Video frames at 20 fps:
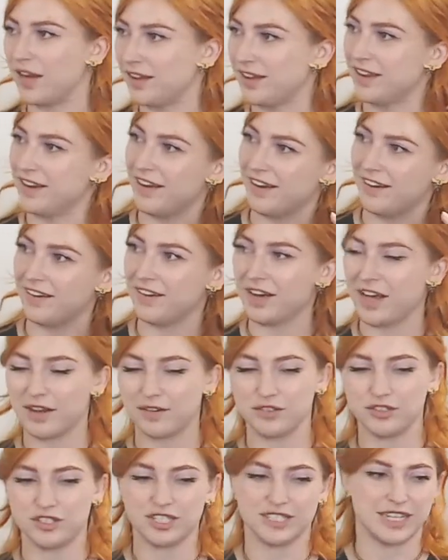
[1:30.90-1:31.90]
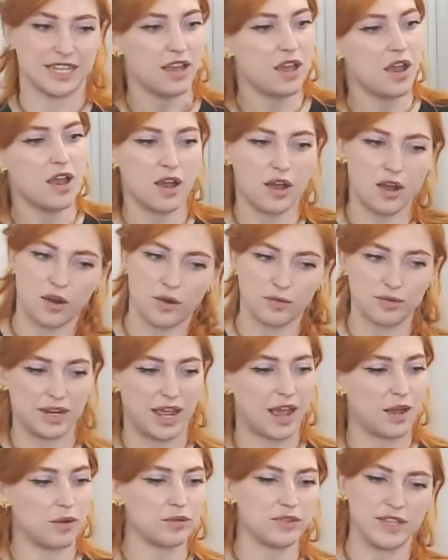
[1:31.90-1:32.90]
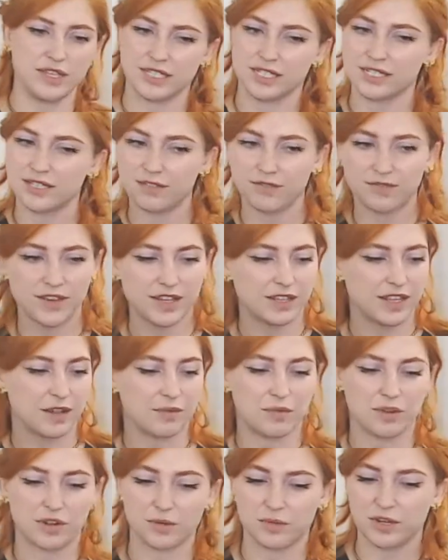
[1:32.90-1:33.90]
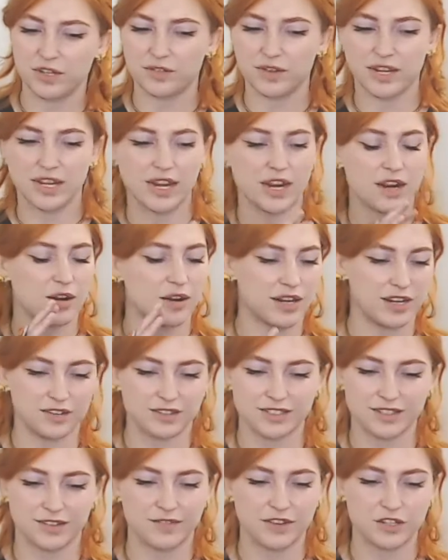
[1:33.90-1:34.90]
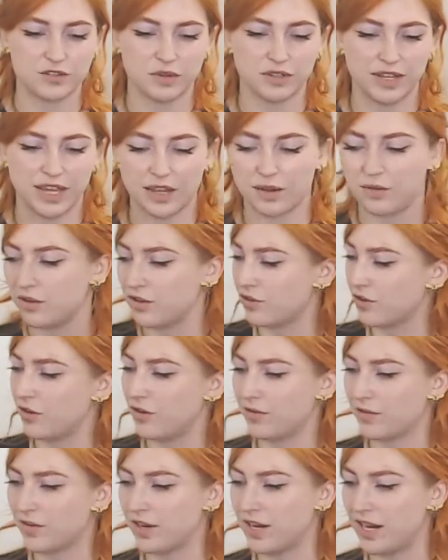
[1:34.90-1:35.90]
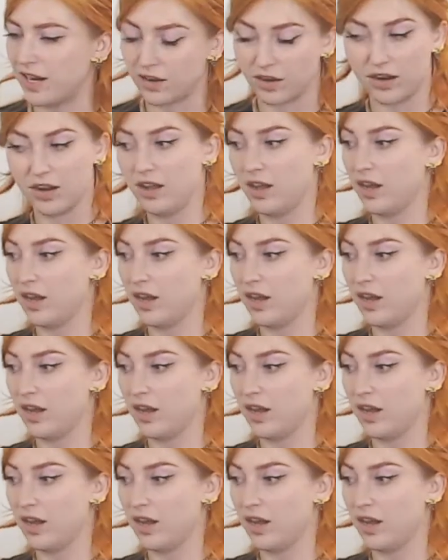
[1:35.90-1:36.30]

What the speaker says: You know, I was just like, oh, now this is the feeling. What are we doing here? Here's the visual language. Go over here.